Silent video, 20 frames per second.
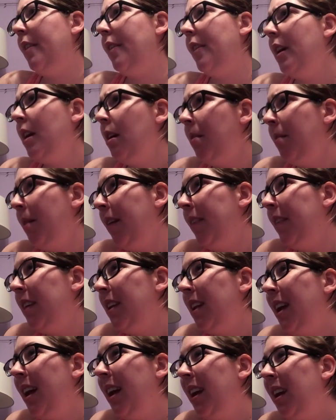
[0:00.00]
think about the
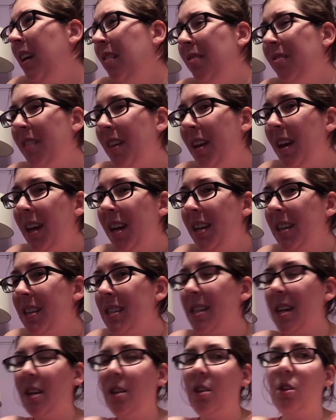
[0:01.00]
negative
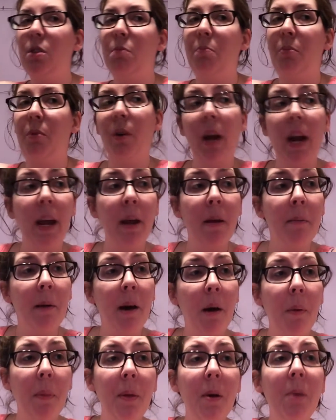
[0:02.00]
things and just pray
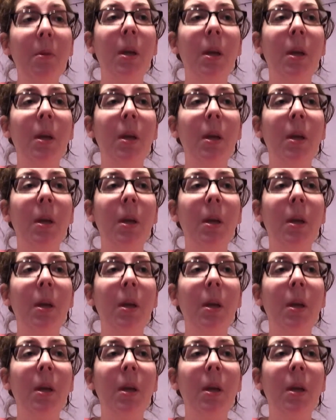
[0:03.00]
about them.